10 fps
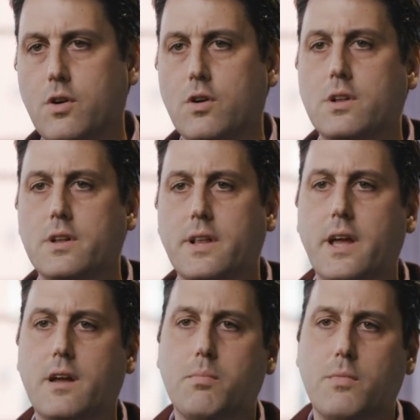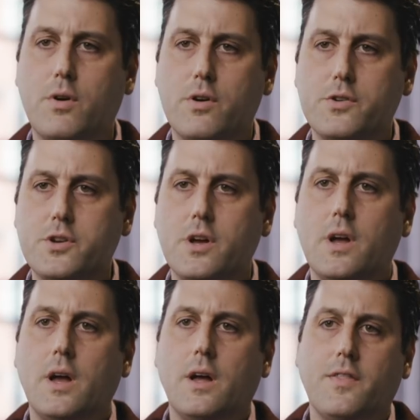Kirkland Lake merged,
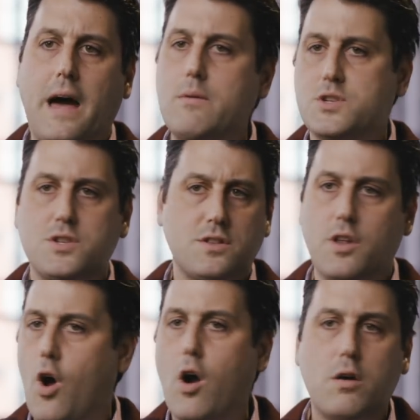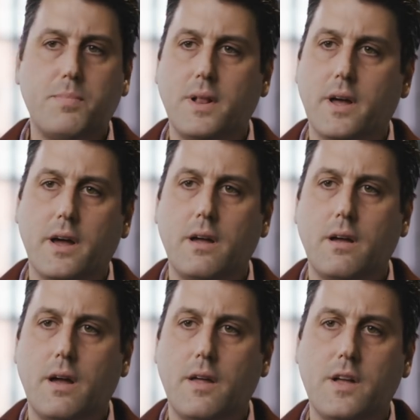that was just an ARB play,
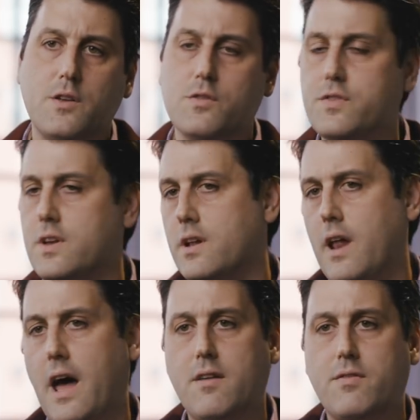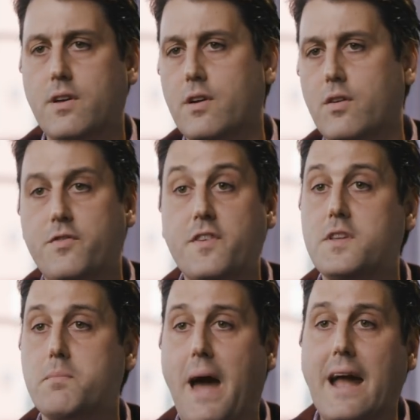and then you've seen it have, you know, a
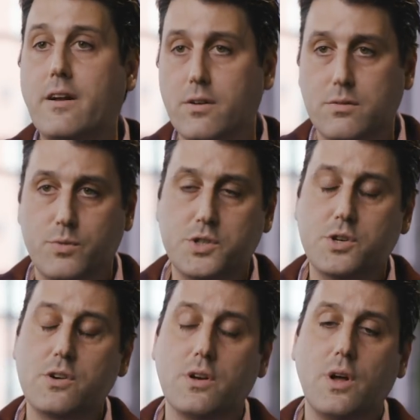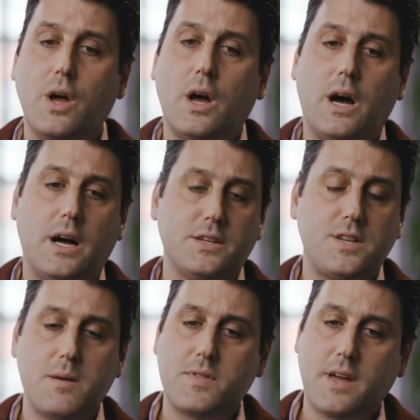50-bagger return.
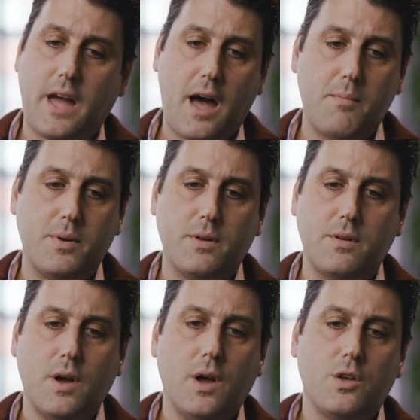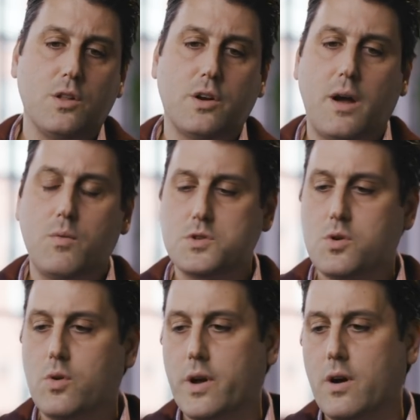Same thing happened. You look at what's
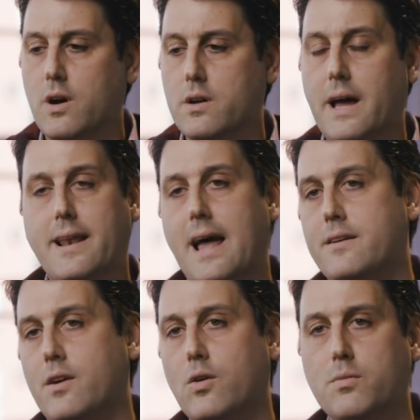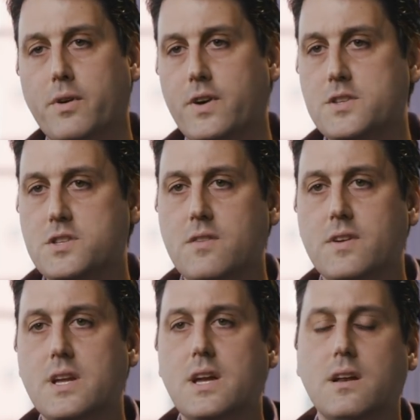going on. Atlantic Gold, my friend
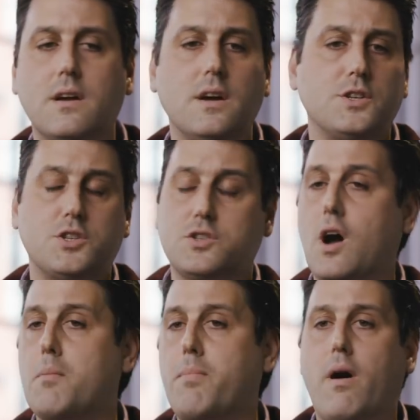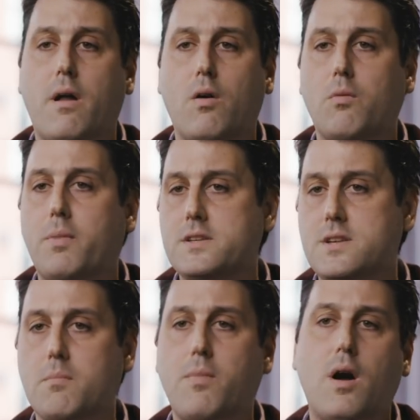Stephen Dean, just got bought out by
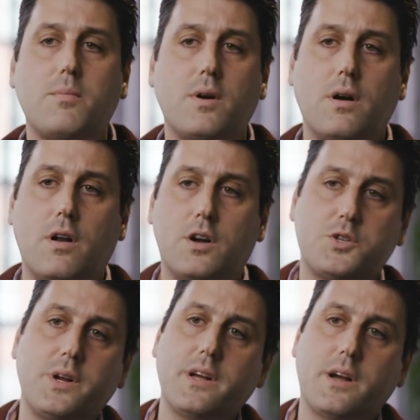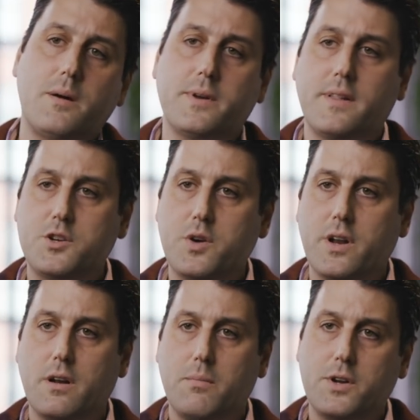St. Barbara, an Australian company that
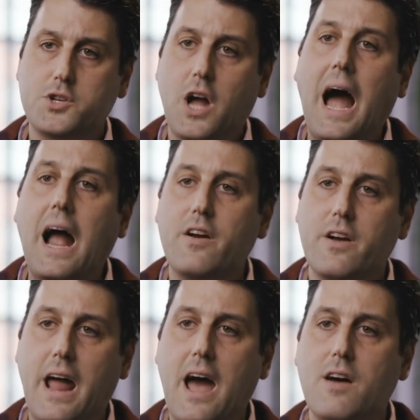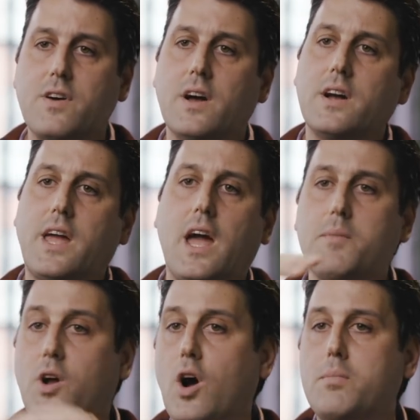traded a much higher NAV,
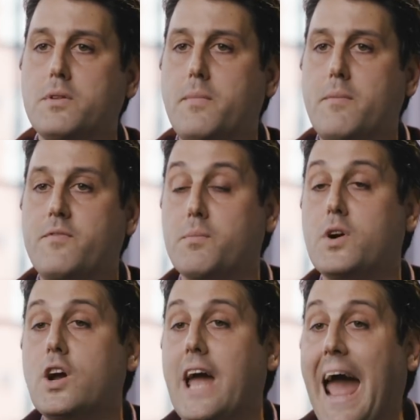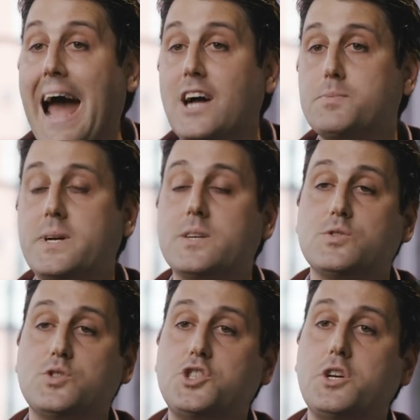came and gobbled them up from cash
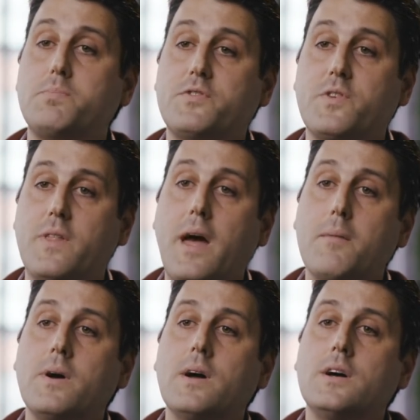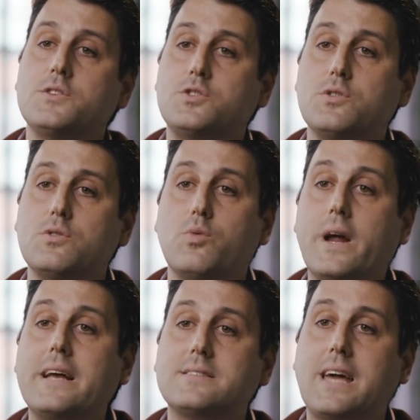because it was cheaper for them to
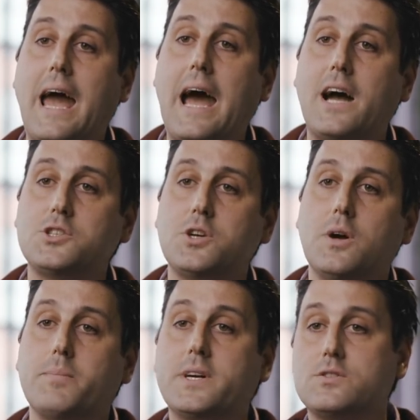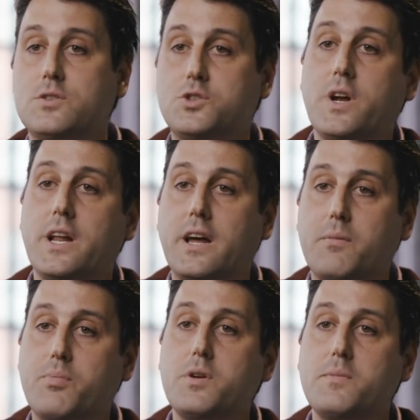raise cash because they're trading at
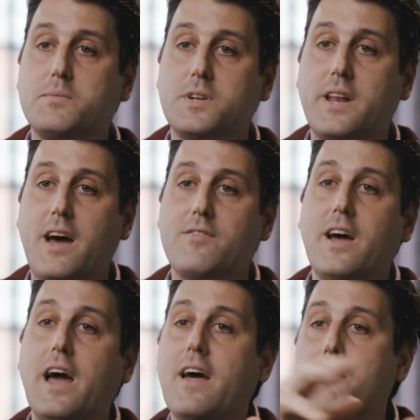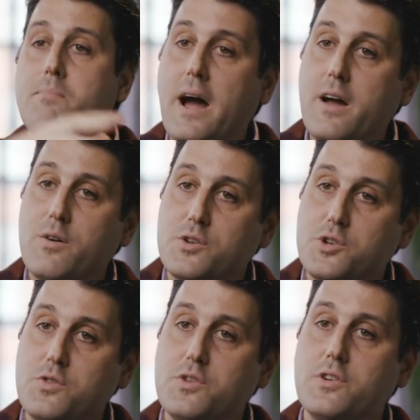a premium to NAV and buy out a
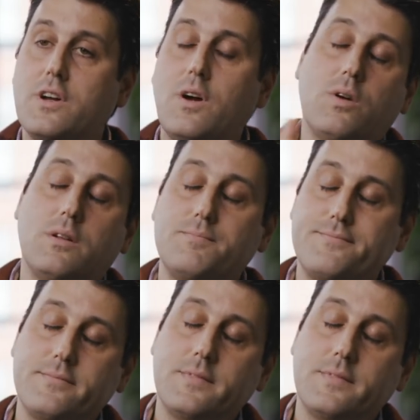junior. Well,